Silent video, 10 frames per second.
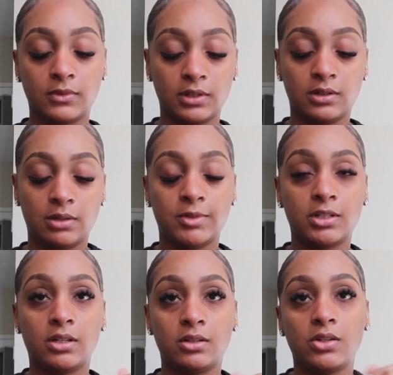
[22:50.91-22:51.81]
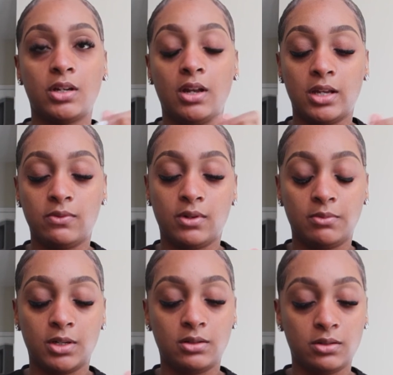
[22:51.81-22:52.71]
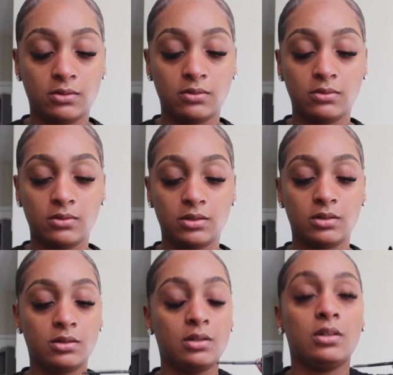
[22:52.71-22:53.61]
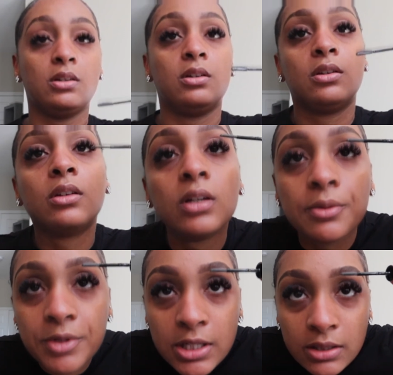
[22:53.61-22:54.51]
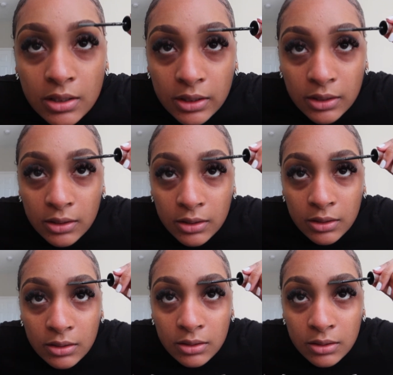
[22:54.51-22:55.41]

and I'm just gonna show you guys what I'm gonna do. I'm just gonna